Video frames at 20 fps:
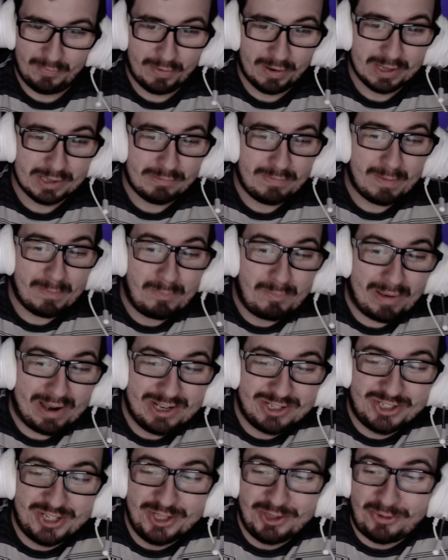world will
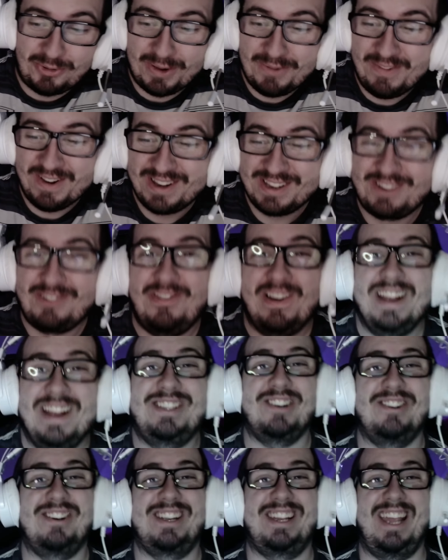plunge into even
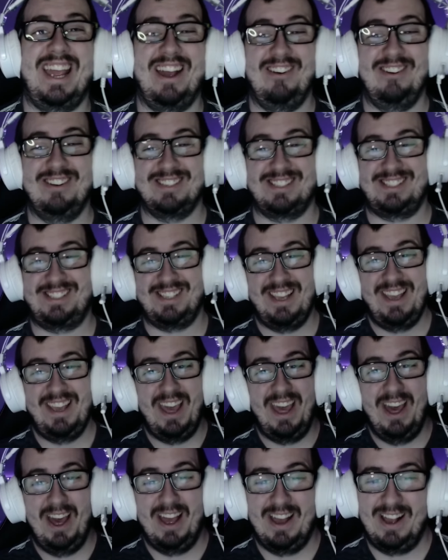greater chaos.
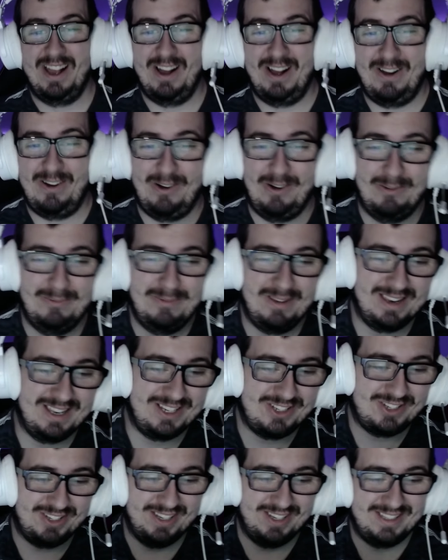Holy
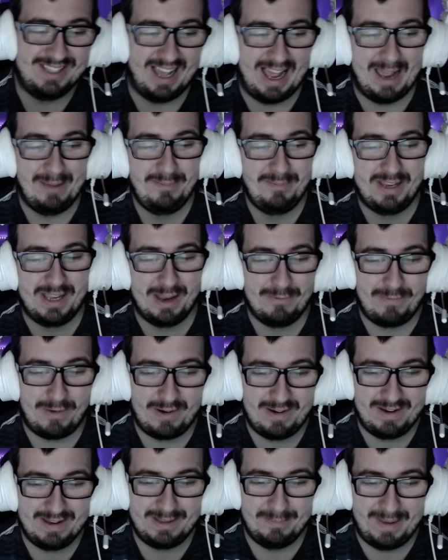shit, I'm here
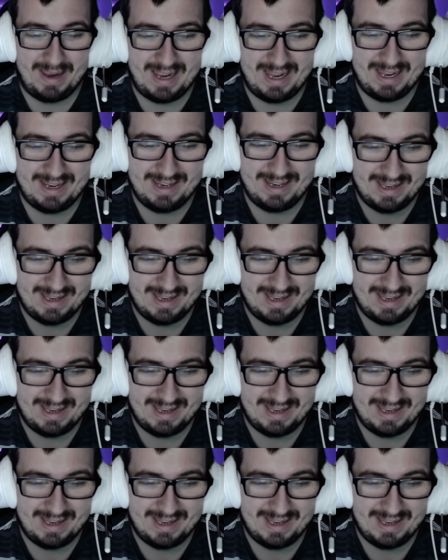for it, man.